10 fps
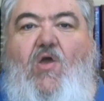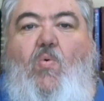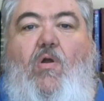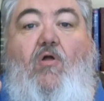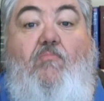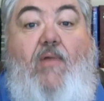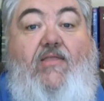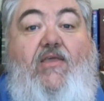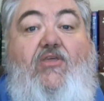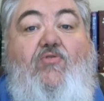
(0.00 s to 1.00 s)
We're on
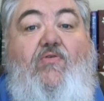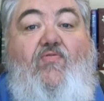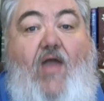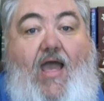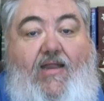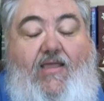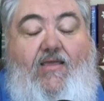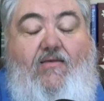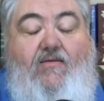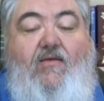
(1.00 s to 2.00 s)
Monday through Friday,
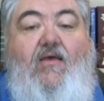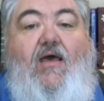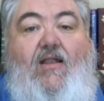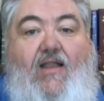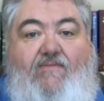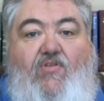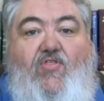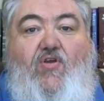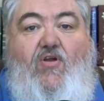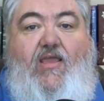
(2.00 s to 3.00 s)

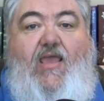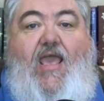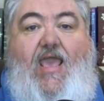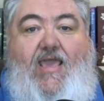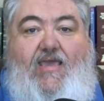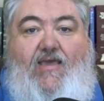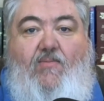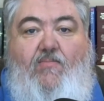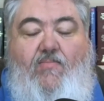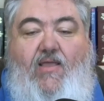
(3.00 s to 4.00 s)
11:30
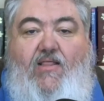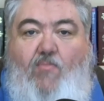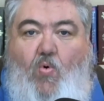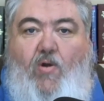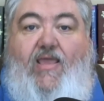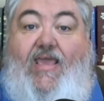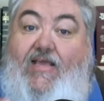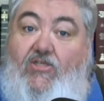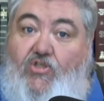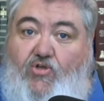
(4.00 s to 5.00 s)
a.m. in the morning,
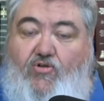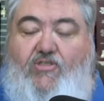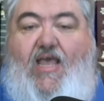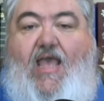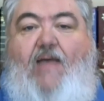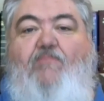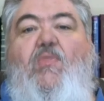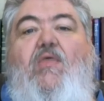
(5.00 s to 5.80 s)
Eastern Time,